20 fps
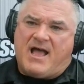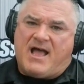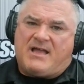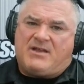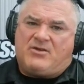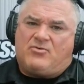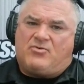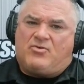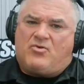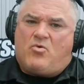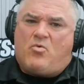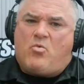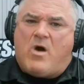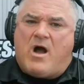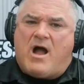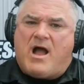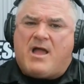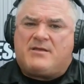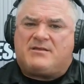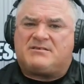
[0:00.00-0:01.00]
I don't know
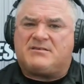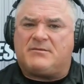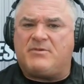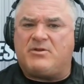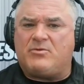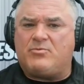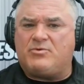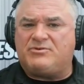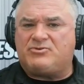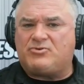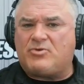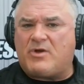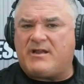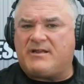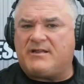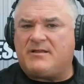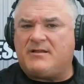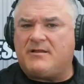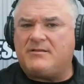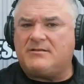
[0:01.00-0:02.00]
why somebody would try
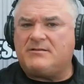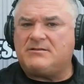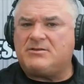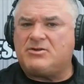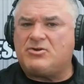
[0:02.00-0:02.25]
to